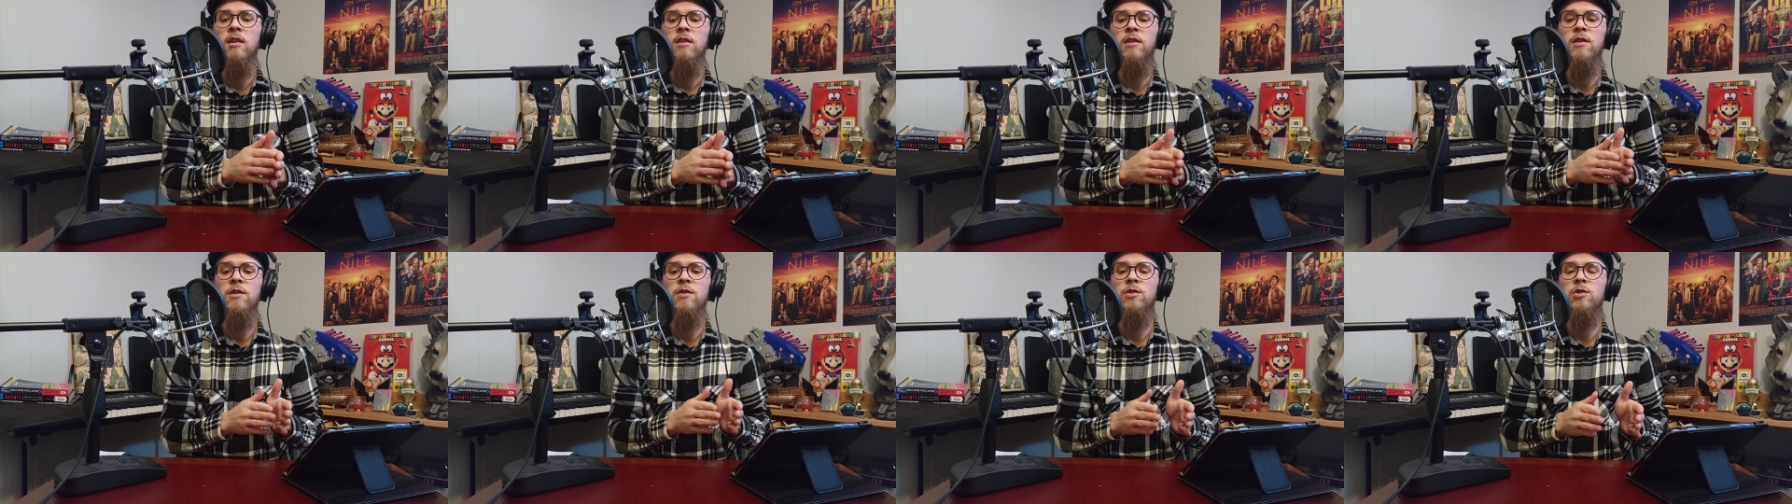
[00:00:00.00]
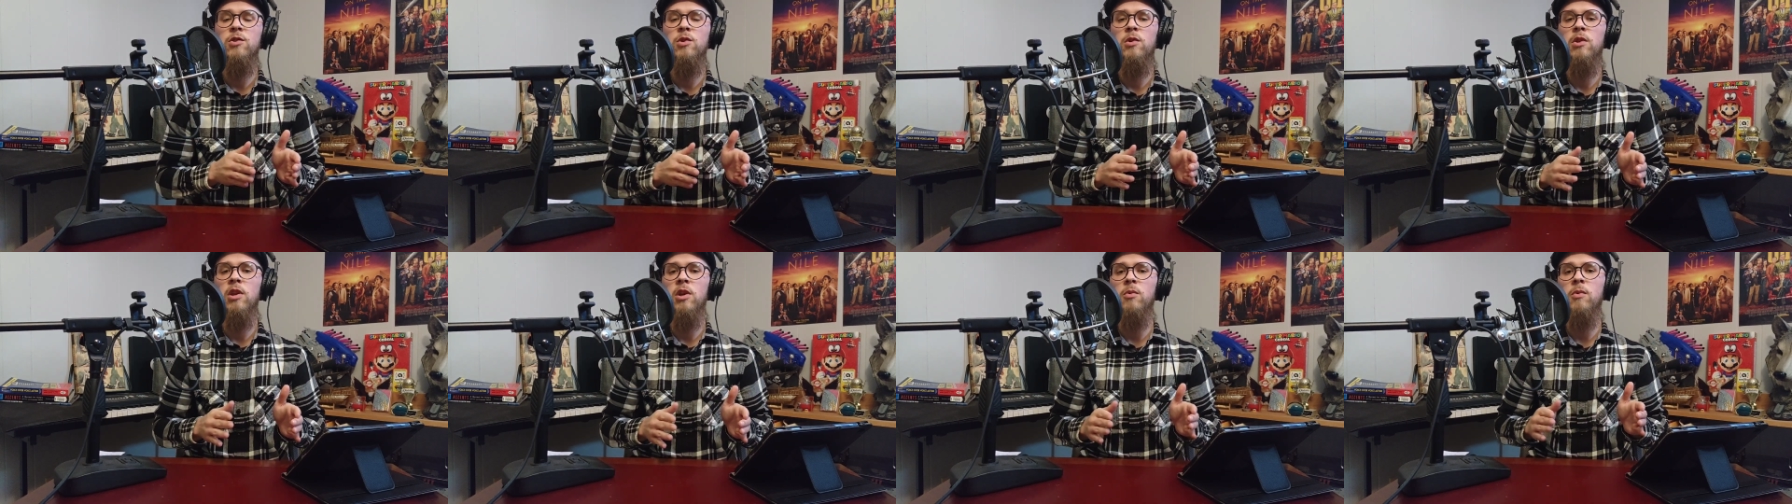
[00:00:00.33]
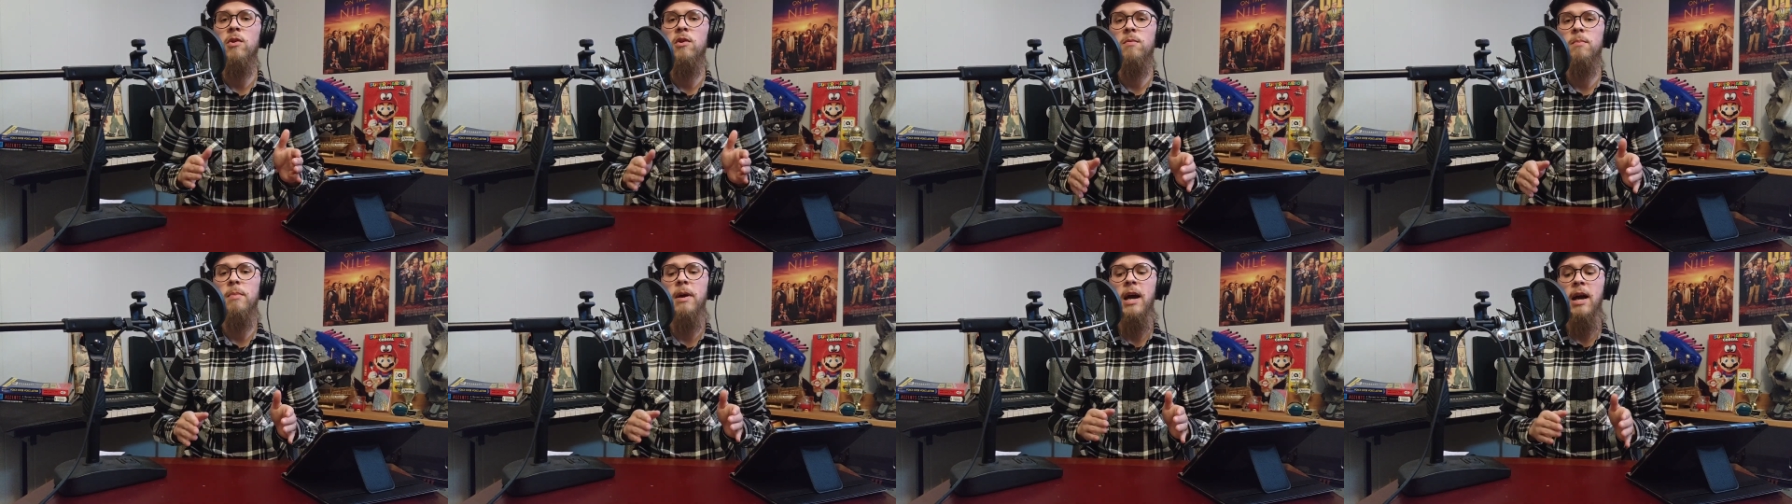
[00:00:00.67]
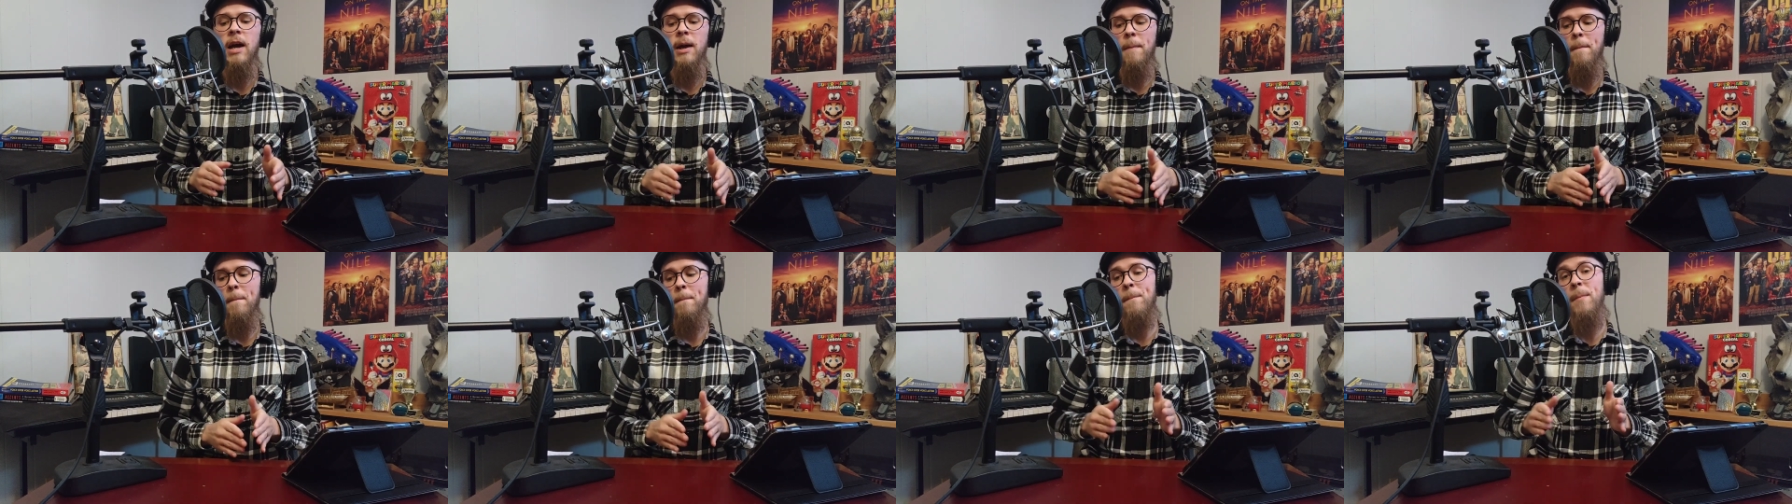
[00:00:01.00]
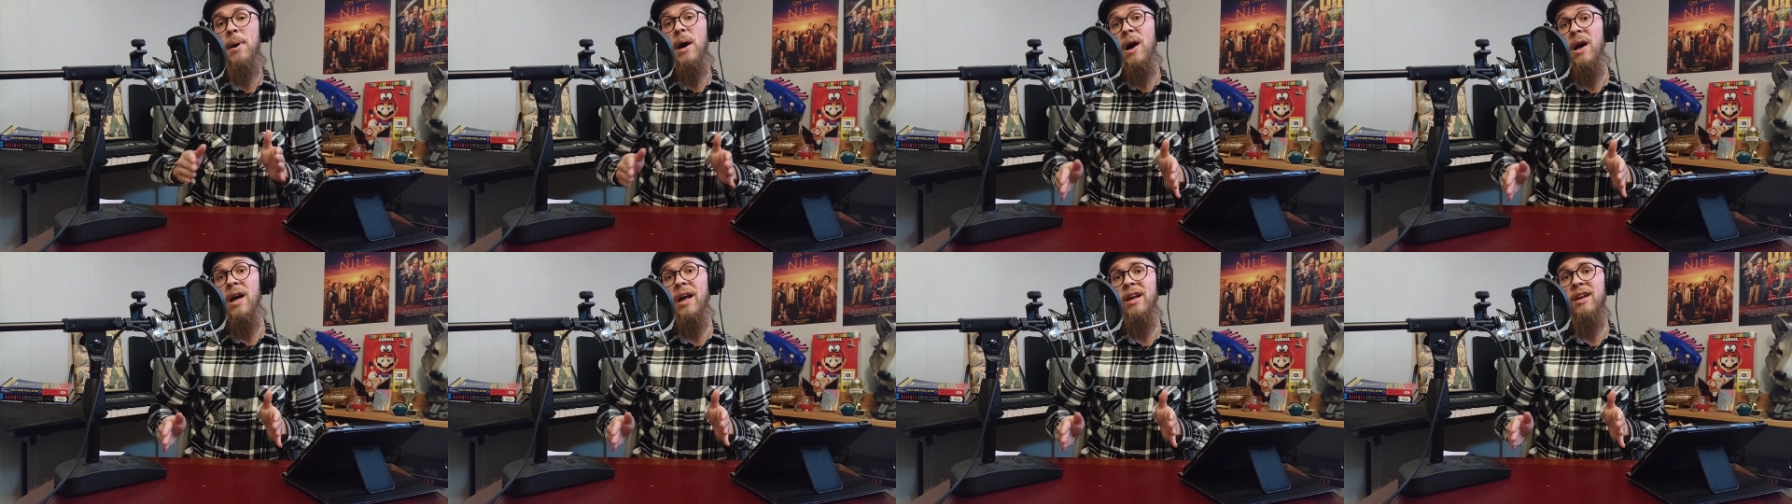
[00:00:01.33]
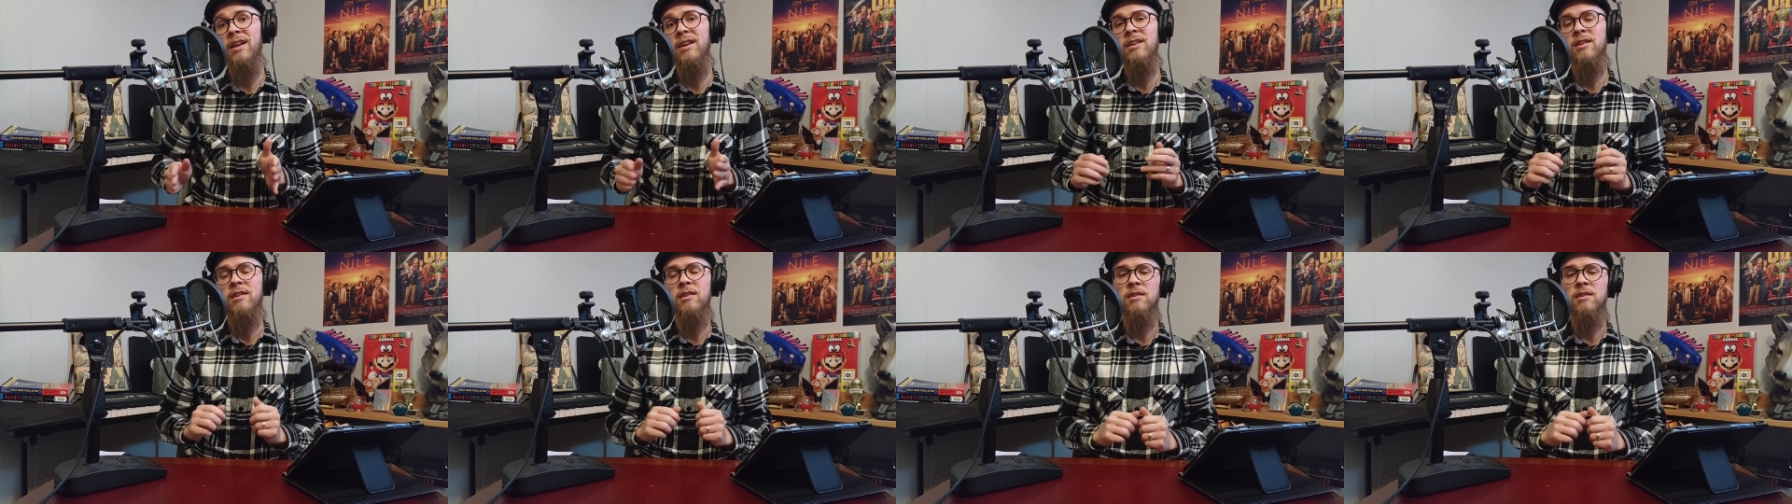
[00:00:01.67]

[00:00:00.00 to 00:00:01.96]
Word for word: this shooting was bad, but